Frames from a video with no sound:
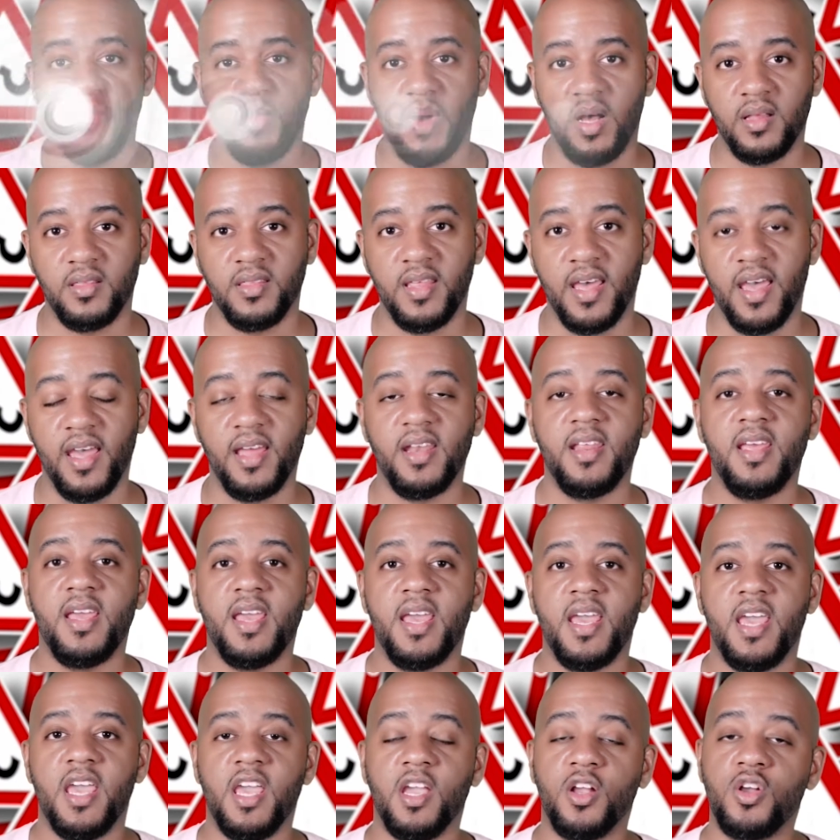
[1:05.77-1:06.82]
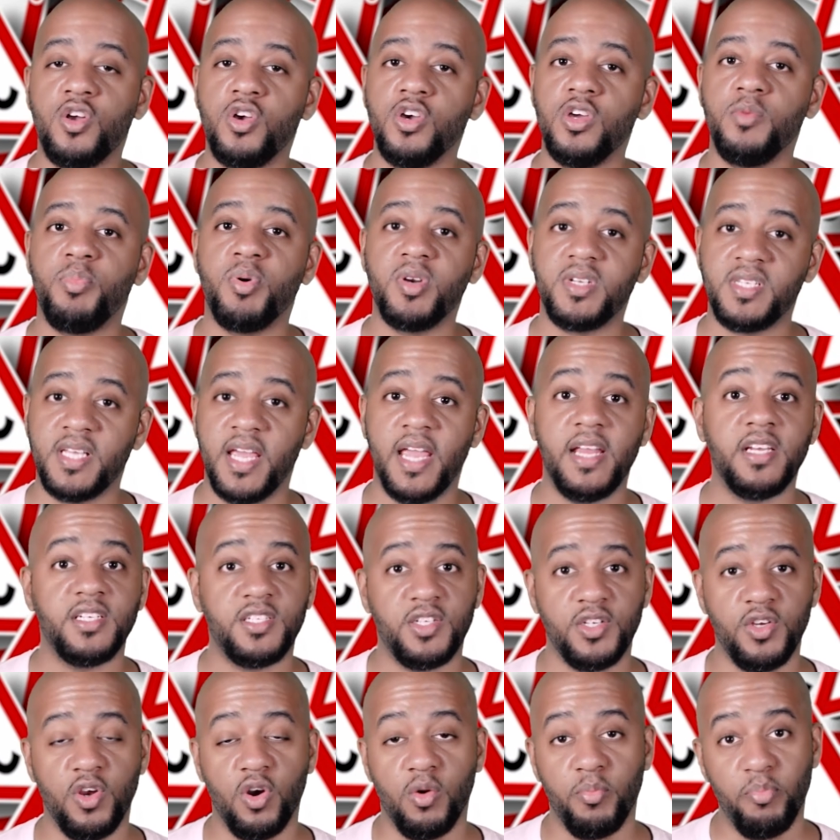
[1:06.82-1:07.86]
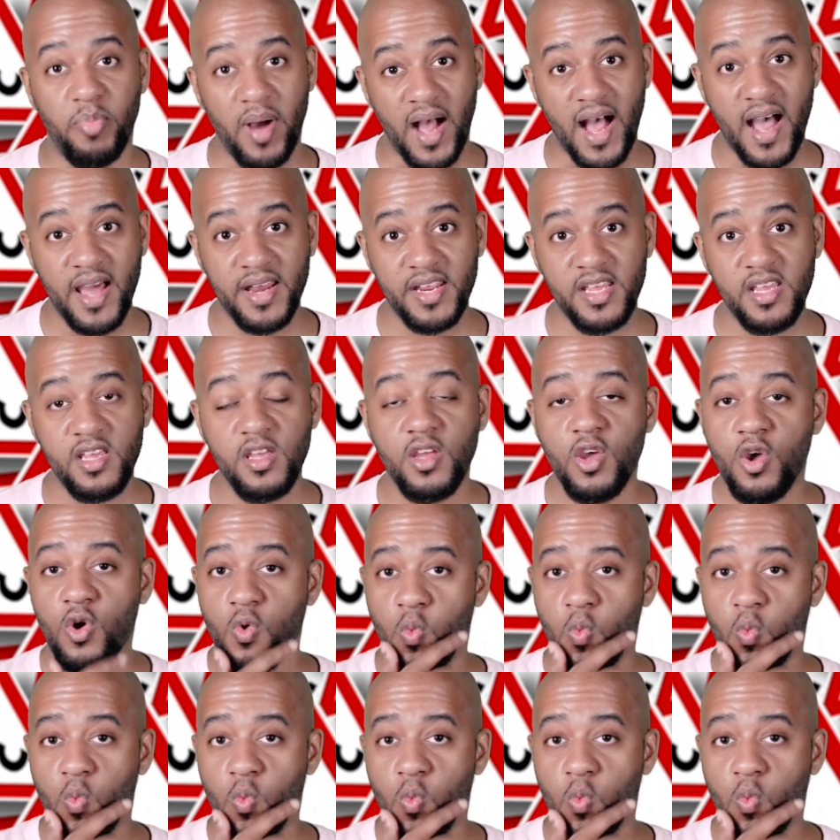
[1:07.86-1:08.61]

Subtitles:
about that. It could pertain to your body,